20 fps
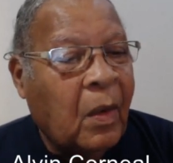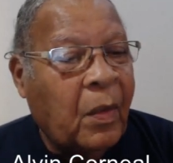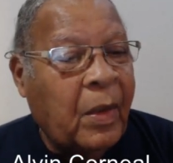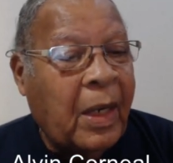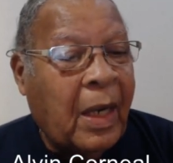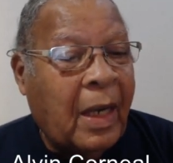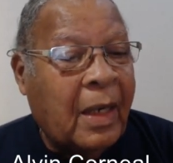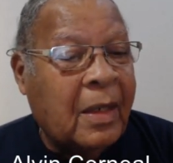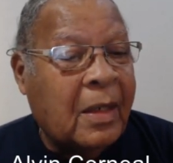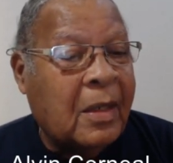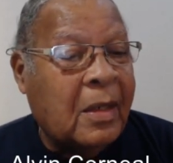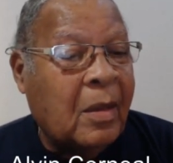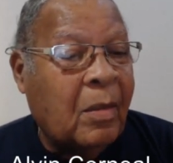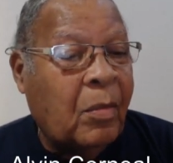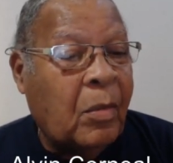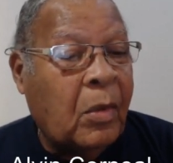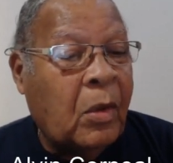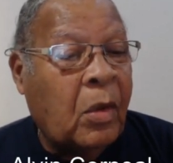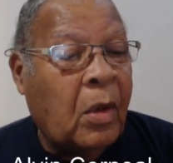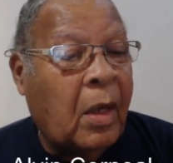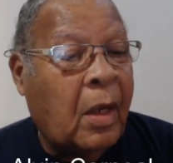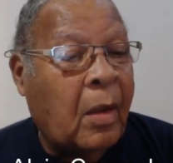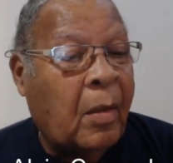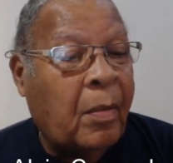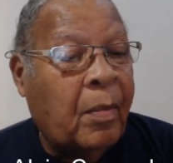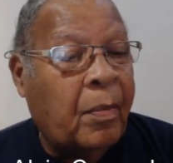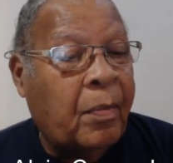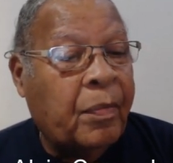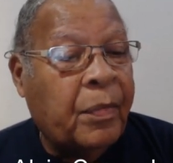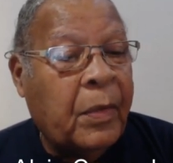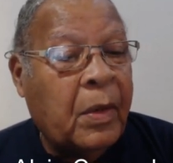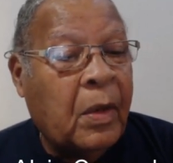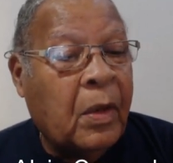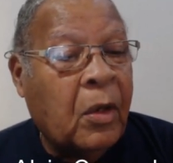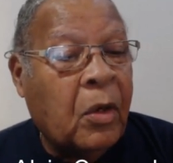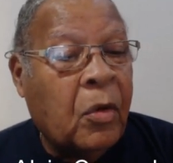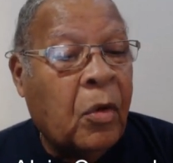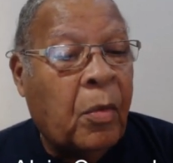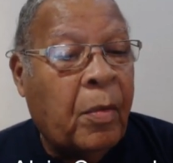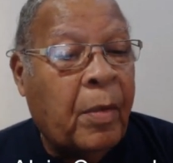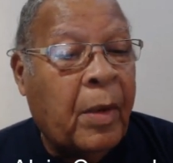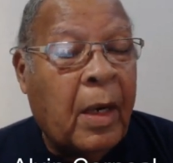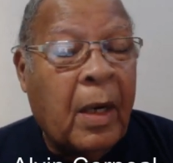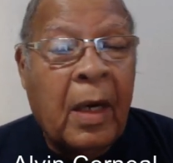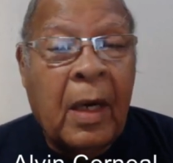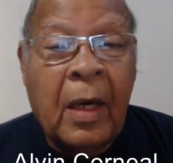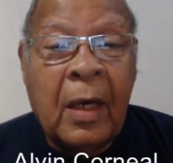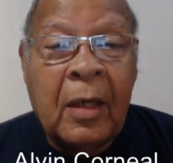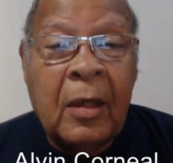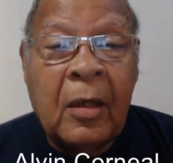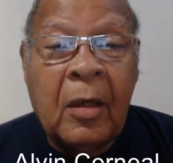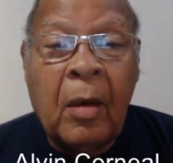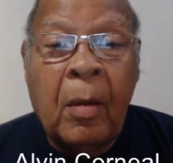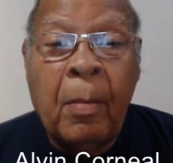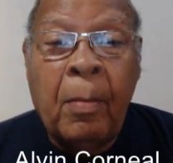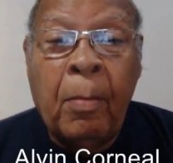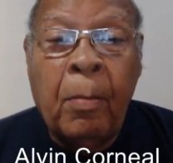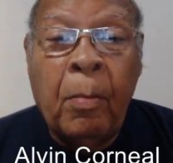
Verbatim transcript: We had some um, Kumar and